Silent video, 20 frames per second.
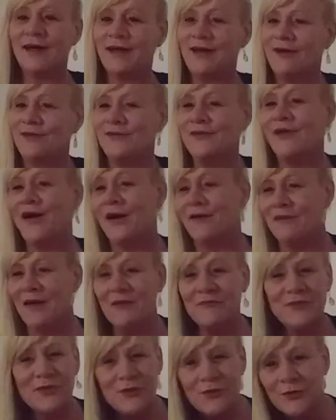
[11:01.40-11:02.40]
go, "No,
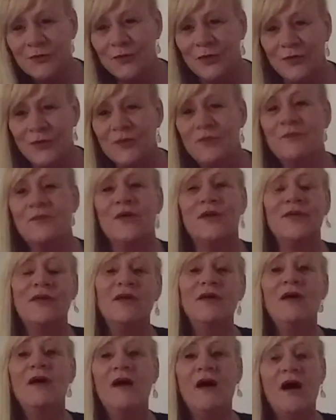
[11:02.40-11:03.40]
I'm the good looking one."
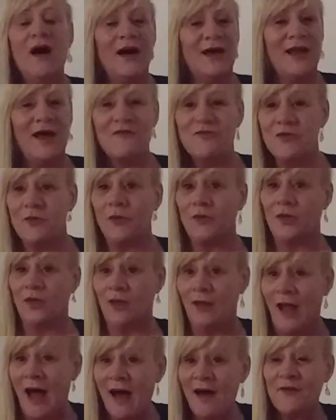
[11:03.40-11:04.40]
And everyone
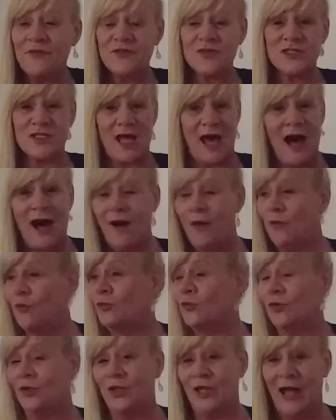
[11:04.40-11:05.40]
laughs
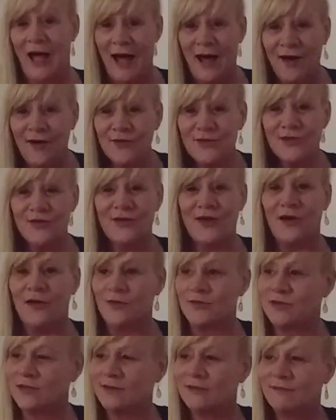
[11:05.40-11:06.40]
out loud and
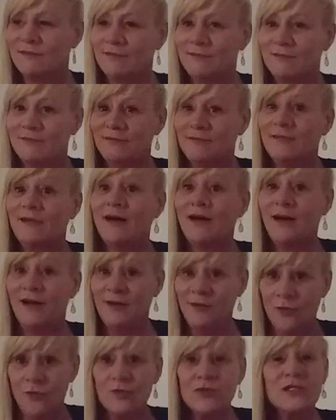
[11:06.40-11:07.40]
goes,
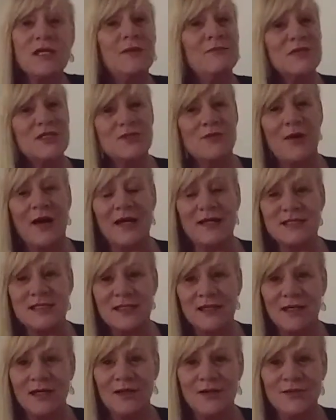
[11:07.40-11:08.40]
looks at me twice
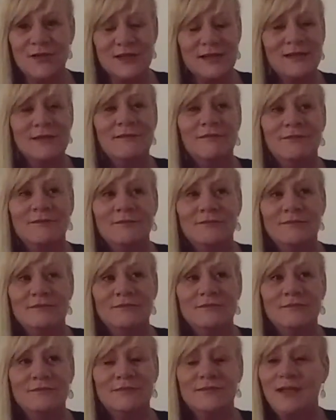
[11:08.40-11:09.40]
and goes,
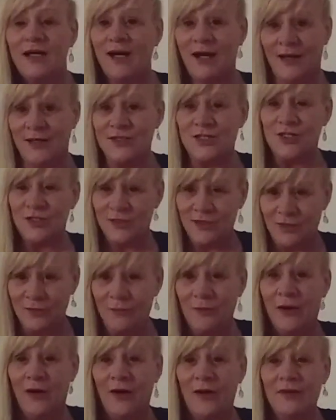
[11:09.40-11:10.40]
"Actually, you
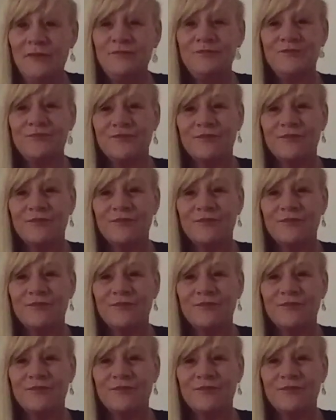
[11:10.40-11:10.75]
are."